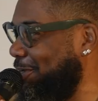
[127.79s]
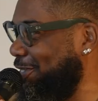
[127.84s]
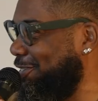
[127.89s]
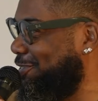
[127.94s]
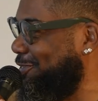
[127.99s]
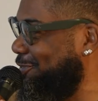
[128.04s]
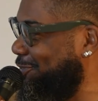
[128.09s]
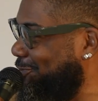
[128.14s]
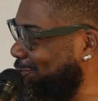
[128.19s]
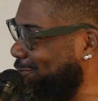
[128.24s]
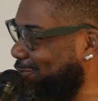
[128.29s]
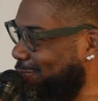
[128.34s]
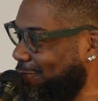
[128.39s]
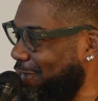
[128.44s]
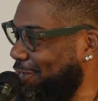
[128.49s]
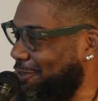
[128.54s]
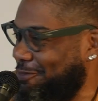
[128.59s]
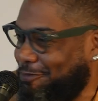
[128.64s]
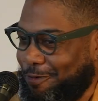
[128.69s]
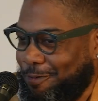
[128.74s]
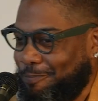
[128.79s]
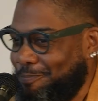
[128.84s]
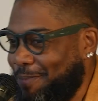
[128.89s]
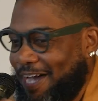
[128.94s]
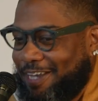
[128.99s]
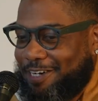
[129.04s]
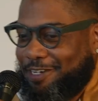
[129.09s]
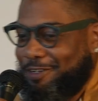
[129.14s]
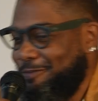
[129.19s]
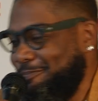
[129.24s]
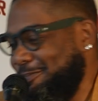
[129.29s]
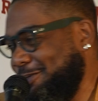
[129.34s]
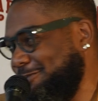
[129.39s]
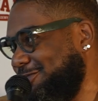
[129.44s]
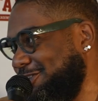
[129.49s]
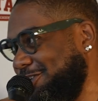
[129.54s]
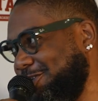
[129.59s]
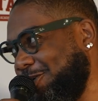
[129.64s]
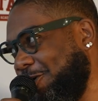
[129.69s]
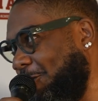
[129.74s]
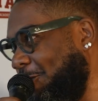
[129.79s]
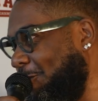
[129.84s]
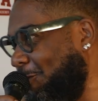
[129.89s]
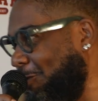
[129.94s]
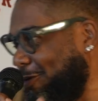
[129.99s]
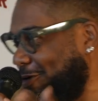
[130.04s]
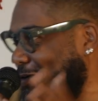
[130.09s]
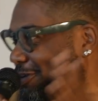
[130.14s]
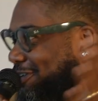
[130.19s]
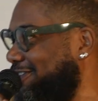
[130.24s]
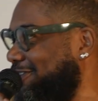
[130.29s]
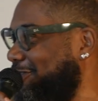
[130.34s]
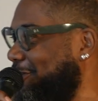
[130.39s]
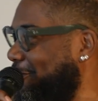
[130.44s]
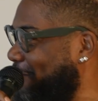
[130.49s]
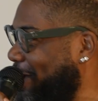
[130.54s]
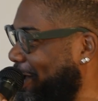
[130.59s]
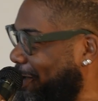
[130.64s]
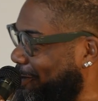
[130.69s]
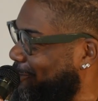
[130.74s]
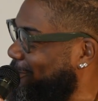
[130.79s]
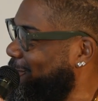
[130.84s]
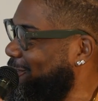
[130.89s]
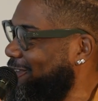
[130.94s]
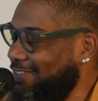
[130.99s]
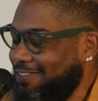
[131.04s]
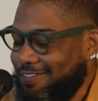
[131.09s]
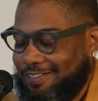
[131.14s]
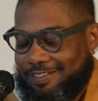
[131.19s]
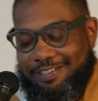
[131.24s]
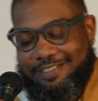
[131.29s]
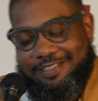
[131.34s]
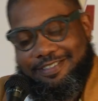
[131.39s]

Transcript: me to do Drake for body of music or the battle.